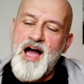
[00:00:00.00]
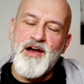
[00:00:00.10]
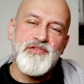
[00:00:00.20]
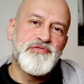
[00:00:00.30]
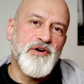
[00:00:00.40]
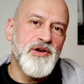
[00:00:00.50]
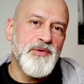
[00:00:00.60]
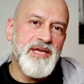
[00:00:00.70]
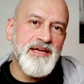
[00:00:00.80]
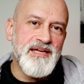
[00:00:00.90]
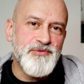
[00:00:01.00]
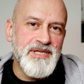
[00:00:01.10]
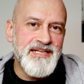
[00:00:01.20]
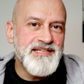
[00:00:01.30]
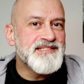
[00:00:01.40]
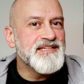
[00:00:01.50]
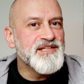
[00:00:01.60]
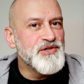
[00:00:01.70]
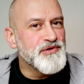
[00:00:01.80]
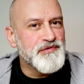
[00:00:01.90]
are following and releasing
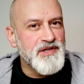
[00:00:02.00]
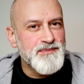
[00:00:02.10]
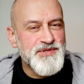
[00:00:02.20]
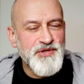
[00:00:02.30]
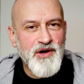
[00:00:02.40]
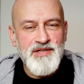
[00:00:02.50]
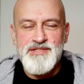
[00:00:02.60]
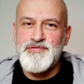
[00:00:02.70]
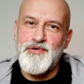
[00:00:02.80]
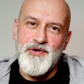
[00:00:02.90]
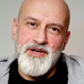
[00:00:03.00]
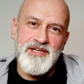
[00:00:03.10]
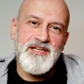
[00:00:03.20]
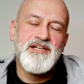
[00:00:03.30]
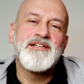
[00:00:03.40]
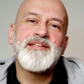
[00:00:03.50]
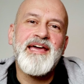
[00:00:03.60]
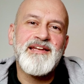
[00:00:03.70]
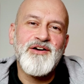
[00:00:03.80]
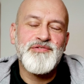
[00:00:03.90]
new film stocks for a good
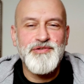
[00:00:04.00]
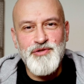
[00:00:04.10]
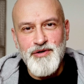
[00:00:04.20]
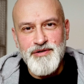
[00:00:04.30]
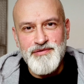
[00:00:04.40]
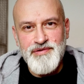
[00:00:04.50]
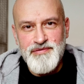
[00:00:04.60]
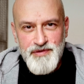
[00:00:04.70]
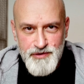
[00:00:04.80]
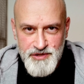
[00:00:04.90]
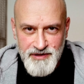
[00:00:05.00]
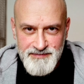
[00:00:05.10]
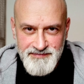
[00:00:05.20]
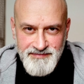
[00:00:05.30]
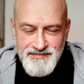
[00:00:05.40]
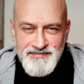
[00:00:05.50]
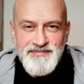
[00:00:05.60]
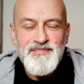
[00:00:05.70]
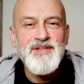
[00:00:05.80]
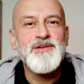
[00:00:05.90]
analog photography future.
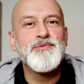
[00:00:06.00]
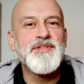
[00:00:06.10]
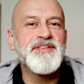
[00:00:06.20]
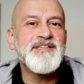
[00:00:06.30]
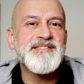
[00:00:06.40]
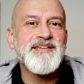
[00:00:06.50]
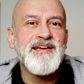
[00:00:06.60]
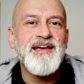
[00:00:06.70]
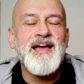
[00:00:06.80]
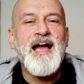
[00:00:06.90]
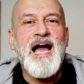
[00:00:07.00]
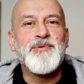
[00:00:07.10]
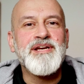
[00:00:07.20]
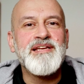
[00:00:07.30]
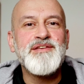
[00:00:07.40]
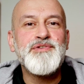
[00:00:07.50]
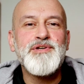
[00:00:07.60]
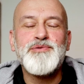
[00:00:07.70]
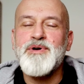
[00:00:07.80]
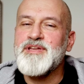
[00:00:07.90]
With this, I want to leave
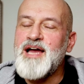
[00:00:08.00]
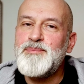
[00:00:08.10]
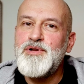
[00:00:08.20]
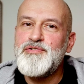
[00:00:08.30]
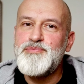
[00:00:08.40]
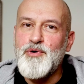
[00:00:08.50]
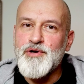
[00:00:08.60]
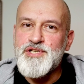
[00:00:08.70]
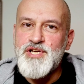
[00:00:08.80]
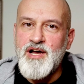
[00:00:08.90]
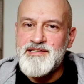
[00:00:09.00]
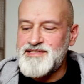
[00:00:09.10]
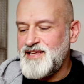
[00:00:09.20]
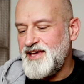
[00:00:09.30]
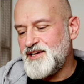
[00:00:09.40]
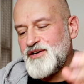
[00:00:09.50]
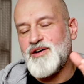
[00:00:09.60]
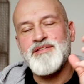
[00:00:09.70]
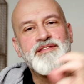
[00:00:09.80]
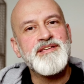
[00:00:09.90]
you with a couple of more shots taken
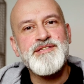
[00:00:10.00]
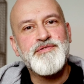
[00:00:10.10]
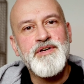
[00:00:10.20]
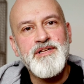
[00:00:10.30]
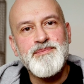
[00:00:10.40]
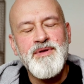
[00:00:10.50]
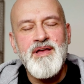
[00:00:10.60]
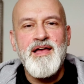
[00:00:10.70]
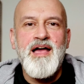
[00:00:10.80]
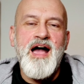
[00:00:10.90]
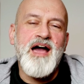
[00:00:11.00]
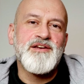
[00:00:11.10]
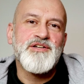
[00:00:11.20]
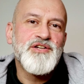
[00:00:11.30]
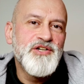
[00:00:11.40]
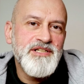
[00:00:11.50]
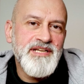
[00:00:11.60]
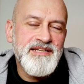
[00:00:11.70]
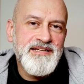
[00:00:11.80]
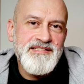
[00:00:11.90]
on this film under good
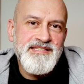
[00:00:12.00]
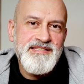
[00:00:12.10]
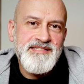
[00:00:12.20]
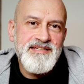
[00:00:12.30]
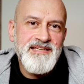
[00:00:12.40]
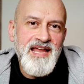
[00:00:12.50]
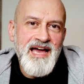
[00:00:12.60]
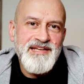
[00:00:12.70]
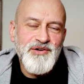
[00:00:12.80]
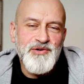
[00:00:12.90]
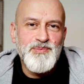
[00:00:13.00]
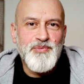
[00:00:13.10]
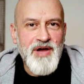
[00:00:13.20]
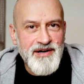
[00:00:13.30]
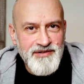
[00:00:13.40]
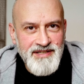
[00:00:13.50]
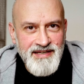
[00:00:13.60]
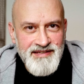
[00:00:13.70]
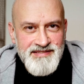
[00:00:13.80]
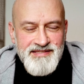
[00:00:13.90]
and consistent light on brighter
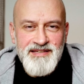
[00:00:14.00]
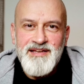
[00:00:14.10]
days.